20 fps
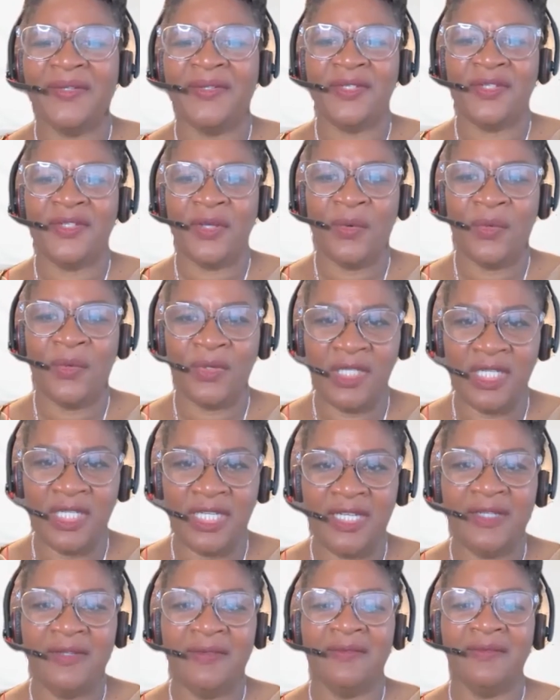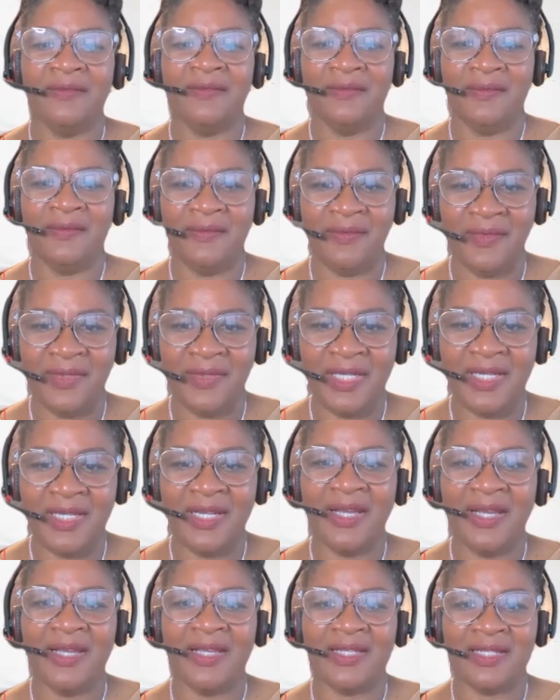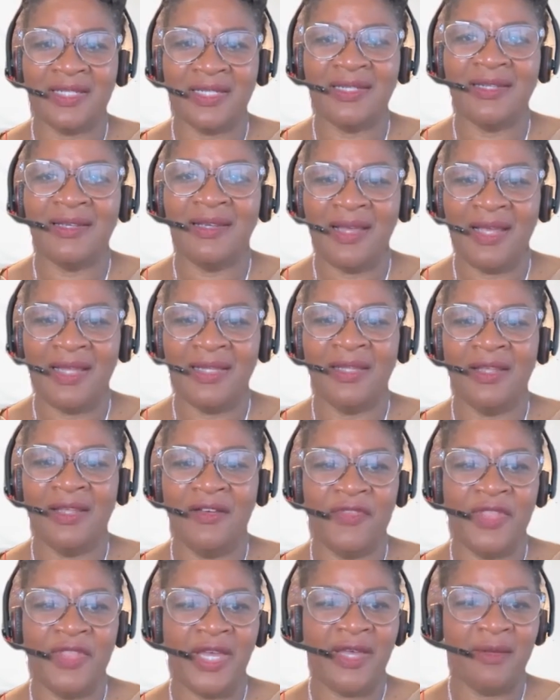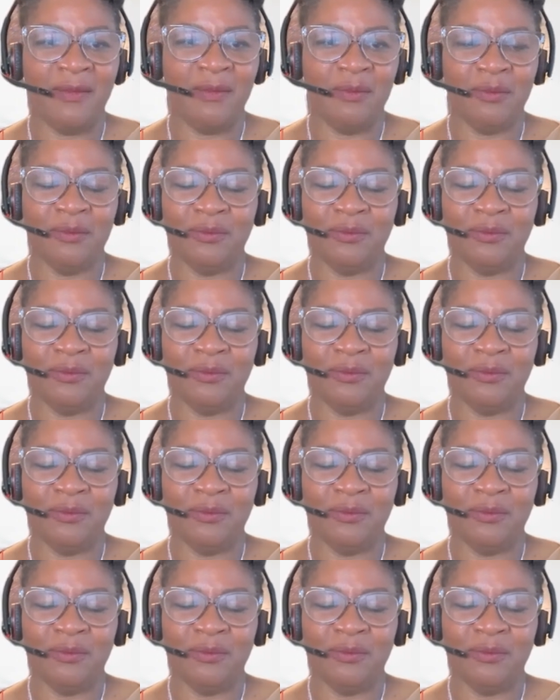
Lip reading: Totally. Yes. I love that.